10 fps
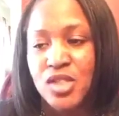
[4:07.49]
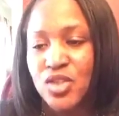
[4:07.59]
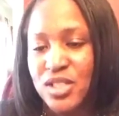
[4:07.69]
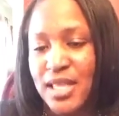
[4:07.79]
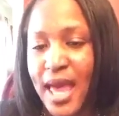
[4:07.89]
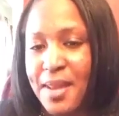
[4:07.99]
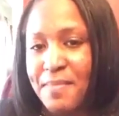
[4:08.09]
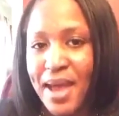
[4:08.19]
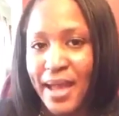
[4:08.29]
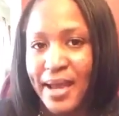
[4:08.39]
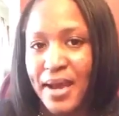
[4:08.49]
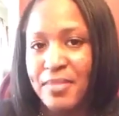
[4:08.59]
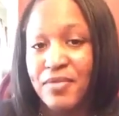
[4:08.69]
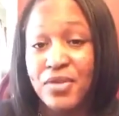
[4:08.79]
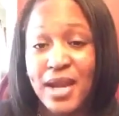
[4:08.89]
So just to kind of back
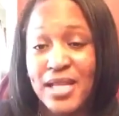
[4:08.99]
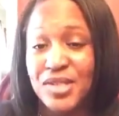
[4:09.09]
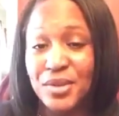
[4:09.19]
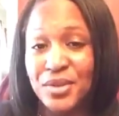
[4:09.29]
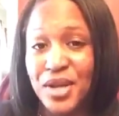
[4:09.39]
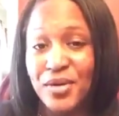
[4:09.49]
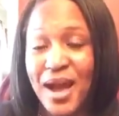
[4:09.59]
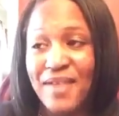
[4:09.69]
up, if you guys don't know,